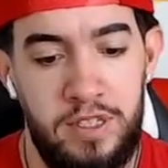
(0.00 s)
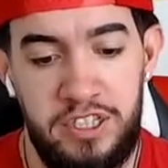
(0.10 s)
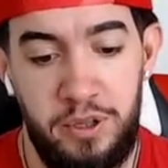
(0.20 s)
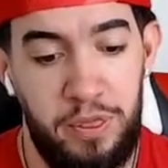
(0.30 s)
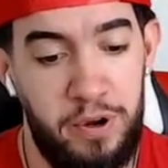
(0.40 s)

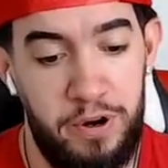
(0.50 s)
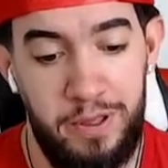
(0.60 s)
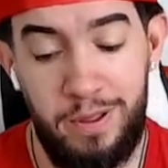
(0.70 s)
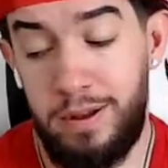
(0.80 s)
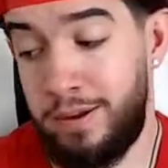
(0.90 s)
So 3rd
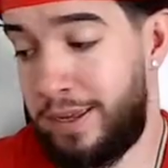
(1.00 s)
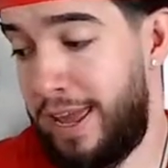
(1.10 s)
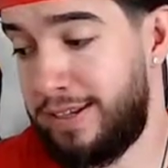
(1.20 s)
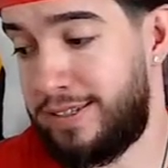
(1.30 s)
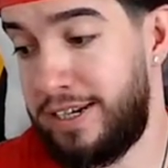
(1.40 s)
and long.
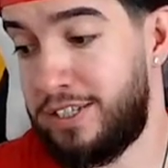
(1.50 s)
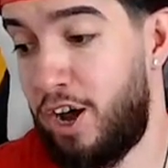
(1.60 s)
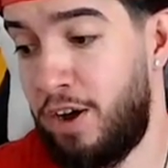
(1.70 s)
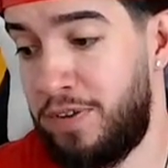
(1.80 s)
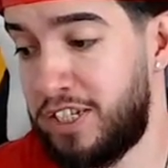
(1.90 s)
Kansas City's
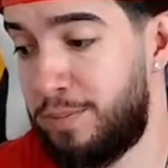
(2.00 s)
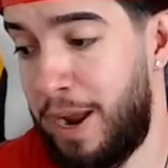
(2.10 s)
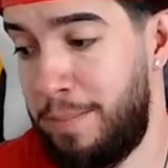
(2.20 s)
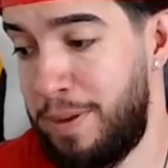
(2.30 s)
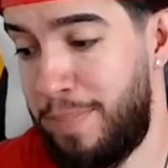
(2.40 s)
offense
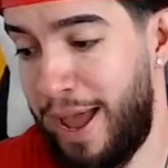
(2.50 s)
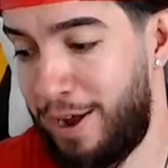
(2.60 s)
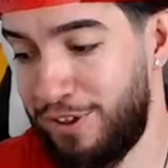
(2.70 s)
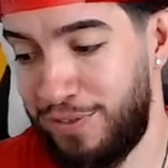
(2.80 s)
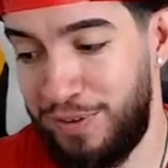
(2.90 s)
might be back
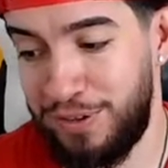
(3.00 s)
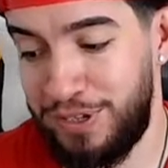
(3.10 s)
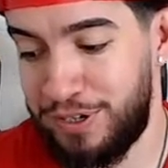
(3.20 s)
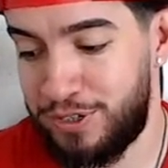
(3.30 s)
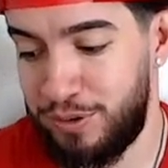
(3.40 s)
on the field
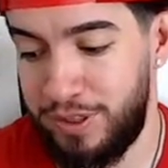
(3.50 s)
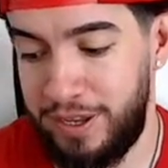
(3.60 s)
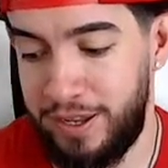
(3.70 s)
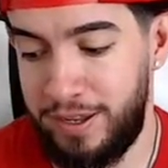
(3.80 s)
here shortly.